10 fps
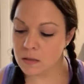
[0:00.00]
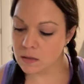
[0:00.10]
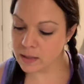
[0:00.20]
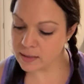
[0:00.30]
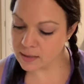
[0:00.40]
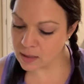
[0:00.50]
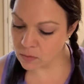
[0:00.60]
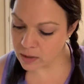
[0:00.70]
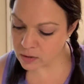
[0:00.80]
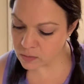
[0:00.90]
Let's see
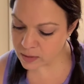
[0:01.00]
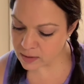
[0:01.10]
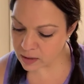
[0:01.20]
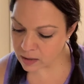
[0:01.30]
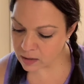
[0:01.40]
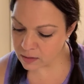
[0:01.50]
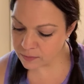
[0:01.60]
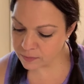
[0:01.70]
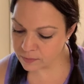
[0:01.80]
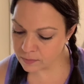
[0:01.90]
what else was there.
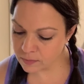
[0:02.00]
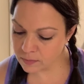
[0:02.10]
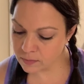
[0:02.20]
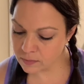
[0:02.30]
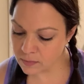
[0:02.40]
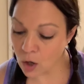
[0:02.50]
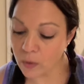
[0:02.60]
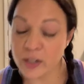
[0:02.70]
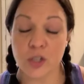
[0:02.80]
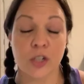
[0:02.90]
Oh,
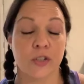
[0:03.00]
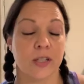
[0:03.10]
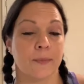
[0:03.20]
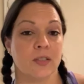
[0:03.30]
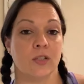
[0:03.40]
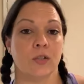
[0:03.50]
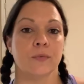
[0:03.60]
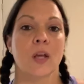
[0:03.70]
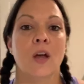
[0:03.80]
and a sugar substitute.